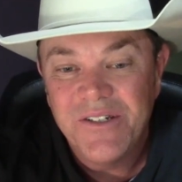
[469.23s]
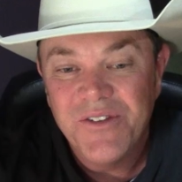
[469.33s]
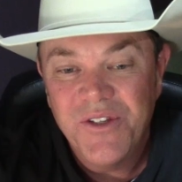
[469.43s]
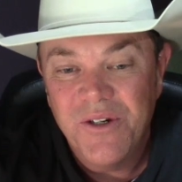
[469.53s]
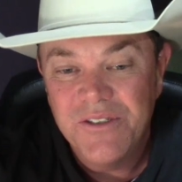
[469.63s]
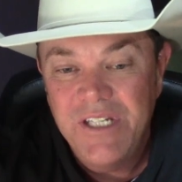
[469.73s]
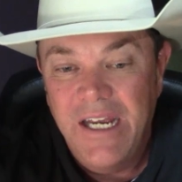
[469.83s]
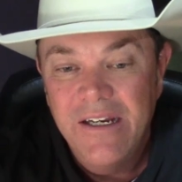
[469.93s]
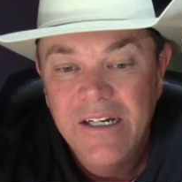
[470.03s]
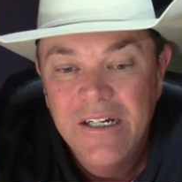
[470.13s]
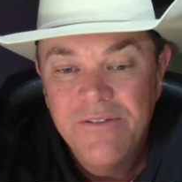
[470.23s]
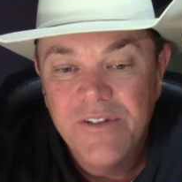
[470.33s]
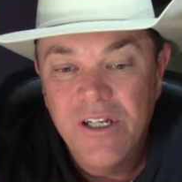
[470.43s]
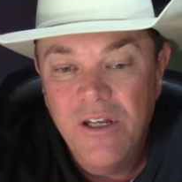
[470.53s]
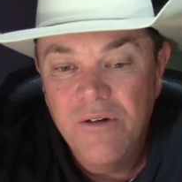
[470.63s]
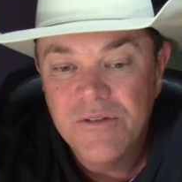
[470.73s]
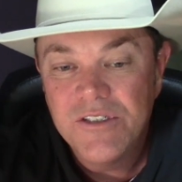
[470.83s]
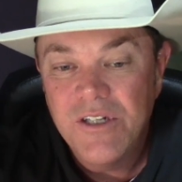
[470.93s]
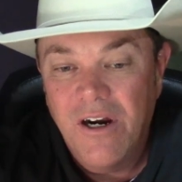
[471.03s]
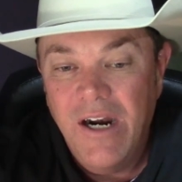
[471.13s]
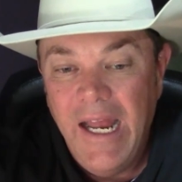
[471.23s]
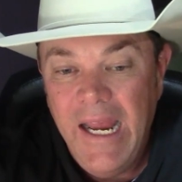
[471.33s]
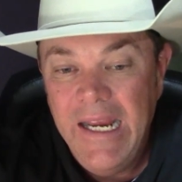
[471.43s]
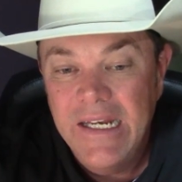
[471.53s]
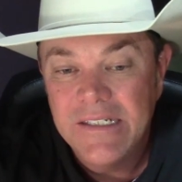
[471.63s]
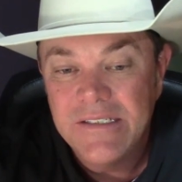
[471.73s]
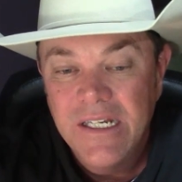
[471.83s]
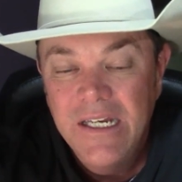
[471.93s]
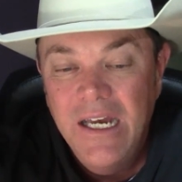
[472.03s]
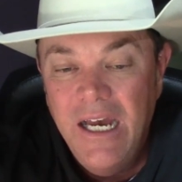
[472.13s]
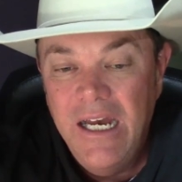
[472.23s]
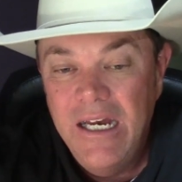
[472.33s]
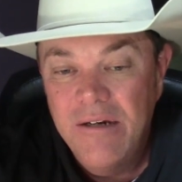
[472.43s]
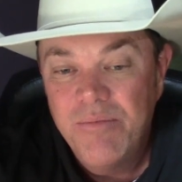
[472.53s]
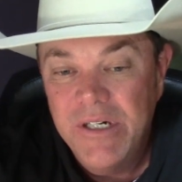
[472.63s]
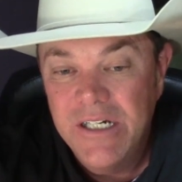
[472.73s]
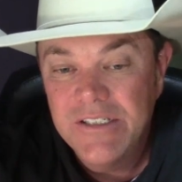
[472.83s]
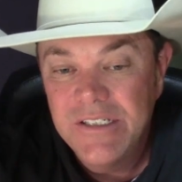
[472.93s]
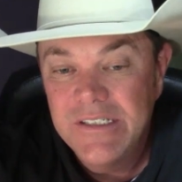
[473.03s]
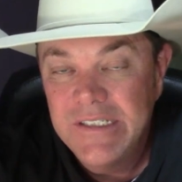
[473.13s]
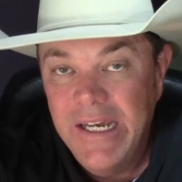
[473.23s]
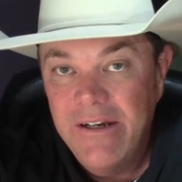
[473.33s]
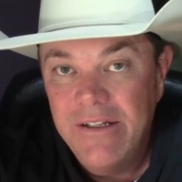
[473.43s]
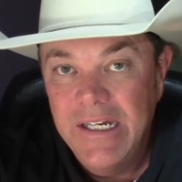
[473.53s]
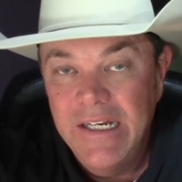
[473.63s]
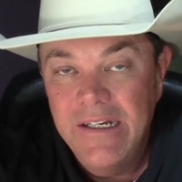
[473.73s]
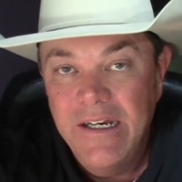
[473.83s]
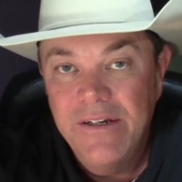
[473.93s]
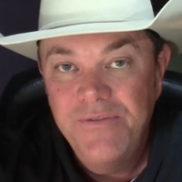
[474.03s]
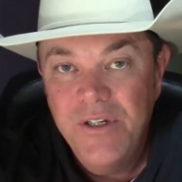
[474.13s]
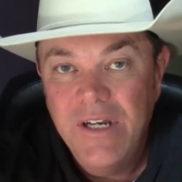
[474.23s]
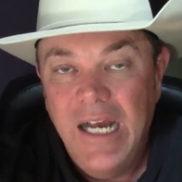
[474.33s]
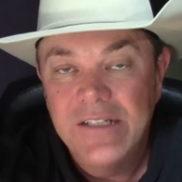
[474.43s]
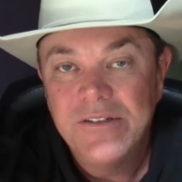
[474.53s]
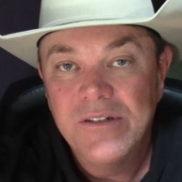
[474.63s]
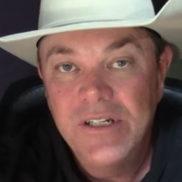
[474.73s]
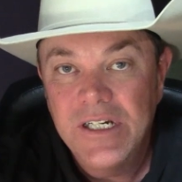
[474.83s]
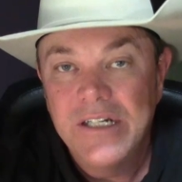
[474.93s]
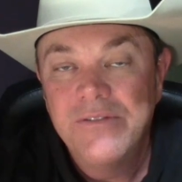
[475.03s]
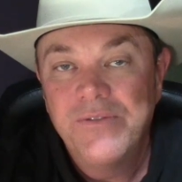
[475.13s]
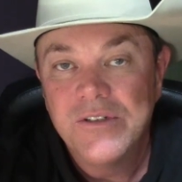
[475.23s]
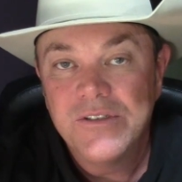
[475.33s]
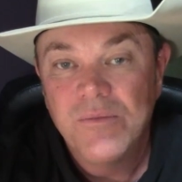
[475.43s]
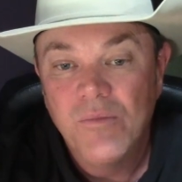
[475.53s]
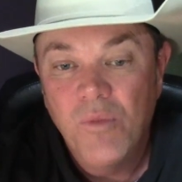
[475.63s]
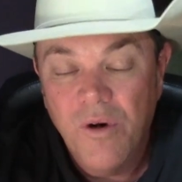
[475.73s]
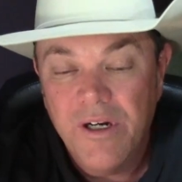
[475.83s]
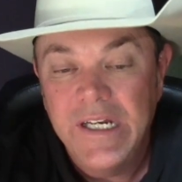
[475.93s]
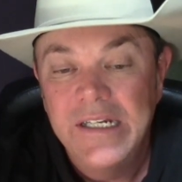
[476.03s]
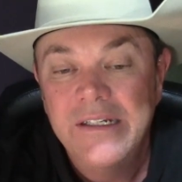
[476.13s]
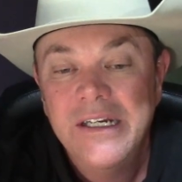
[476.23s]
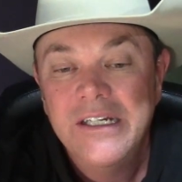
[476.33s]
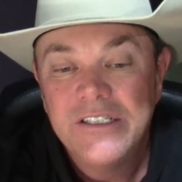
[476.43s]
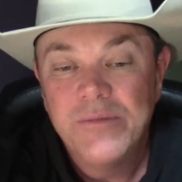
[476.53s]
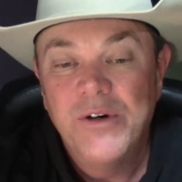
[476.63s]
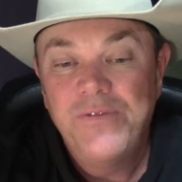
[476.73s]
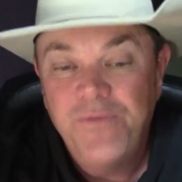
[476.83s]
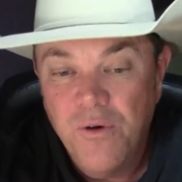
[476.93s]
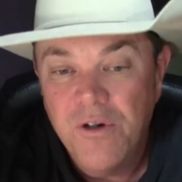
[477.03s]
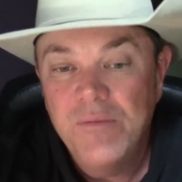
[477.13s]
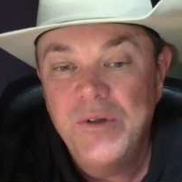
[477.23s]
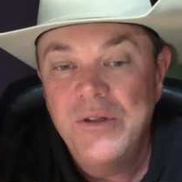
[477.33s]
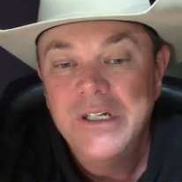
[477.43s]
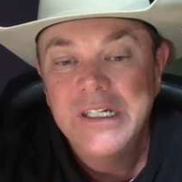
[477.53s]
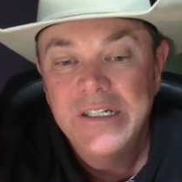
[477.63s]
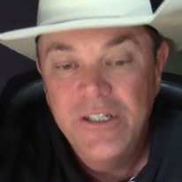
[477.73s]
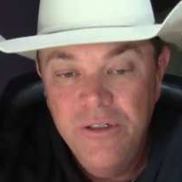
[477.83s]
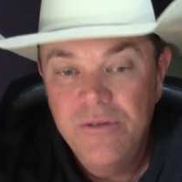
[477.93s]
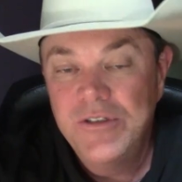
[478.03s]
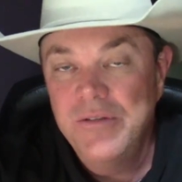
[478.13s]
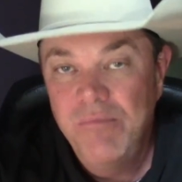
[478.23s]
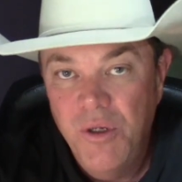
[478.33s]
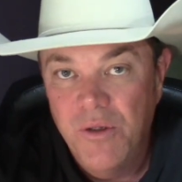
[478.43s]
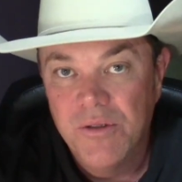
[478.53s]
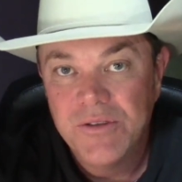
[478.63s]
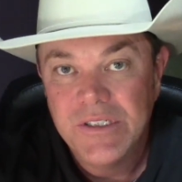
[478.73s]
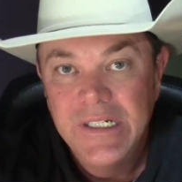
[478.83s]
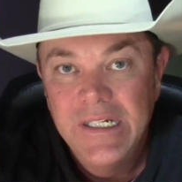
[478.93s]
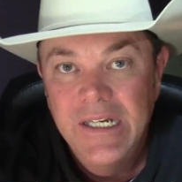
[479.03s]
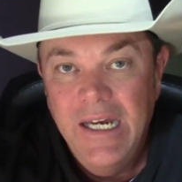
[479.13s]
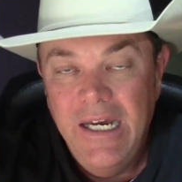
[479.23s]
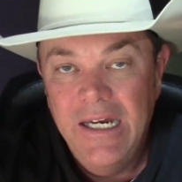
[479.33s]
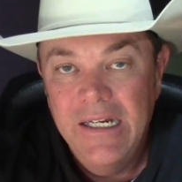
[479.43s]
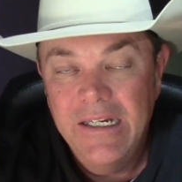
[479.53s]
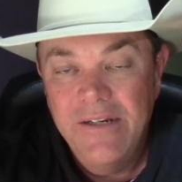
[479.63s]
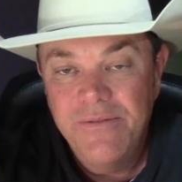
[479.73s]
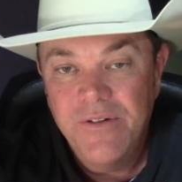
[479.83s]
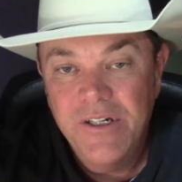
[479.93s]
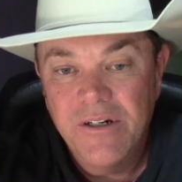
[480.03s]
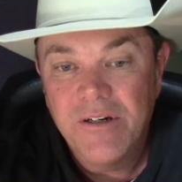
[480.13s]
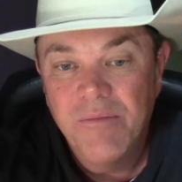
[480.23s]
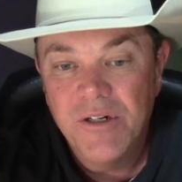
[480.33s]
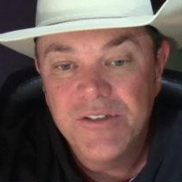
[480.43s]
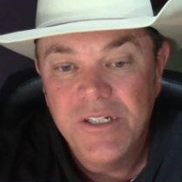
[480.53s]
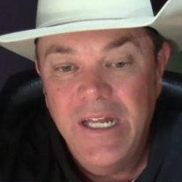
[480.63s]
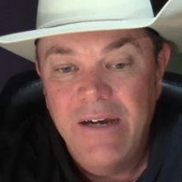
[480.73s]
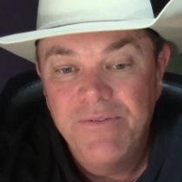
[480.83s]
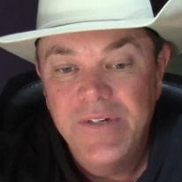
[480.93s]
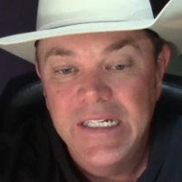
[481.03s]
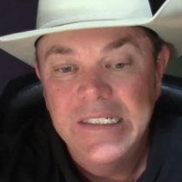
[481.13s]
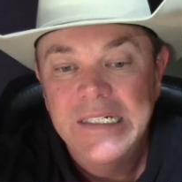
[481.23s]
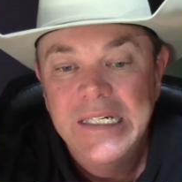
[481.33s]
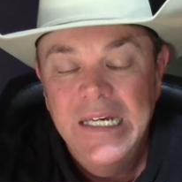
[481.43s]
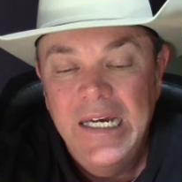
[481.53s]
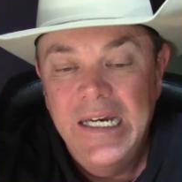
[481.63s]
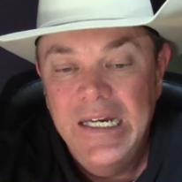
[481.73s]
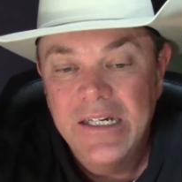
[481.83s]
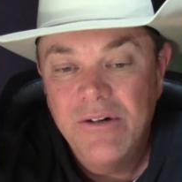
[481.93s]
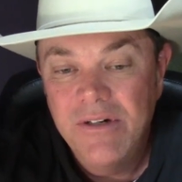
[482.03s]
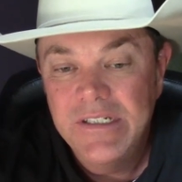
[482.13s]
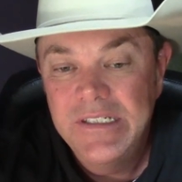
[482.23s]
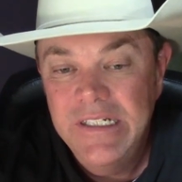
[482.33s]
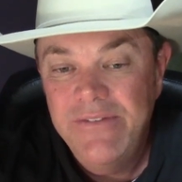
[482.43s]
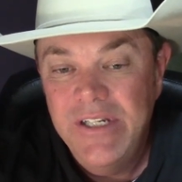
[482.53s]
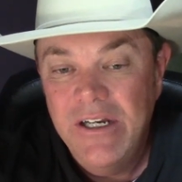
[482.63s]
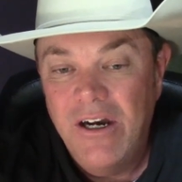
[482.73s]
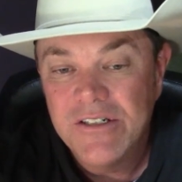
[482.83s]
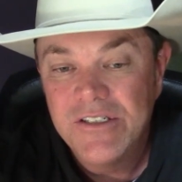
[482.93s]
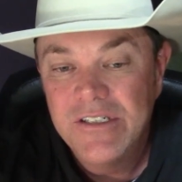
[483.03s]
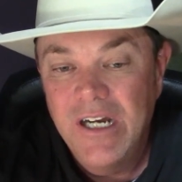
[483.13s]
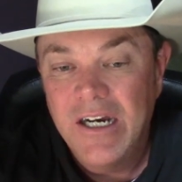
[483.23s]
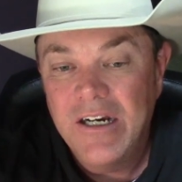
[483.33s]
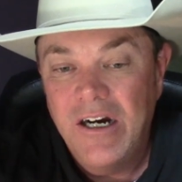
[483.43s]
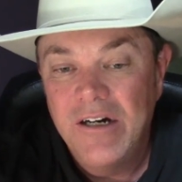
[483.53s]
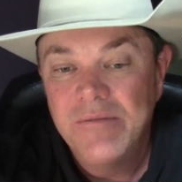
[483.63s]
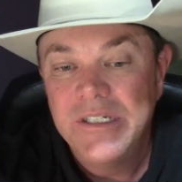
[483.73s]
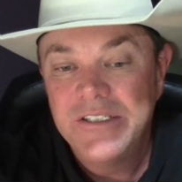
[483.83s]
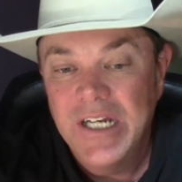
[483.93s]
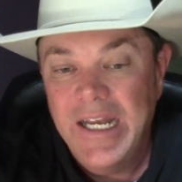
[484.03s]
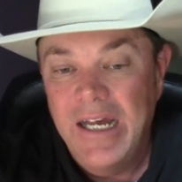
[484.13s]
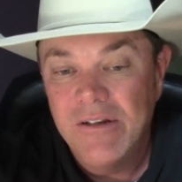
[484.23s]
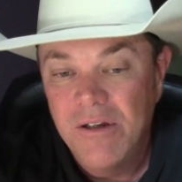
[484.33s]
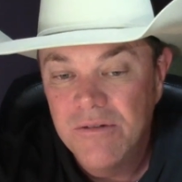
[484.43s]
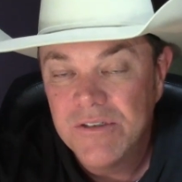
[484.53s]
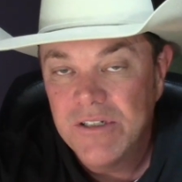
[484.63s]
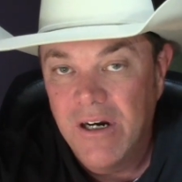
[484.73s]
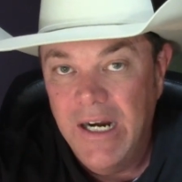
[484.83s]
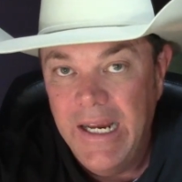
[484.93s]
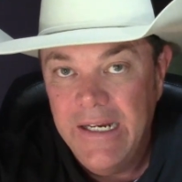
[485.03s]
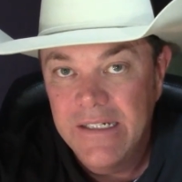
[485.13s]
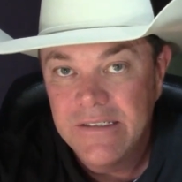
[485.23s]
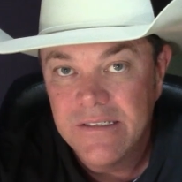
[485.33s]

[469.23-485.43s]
Thursday for the Lone Star Angus production sale, and if you guys are looking for some affordable using bulls for commercial outfit, go on to dvauction.com and check out Lone Star Angus.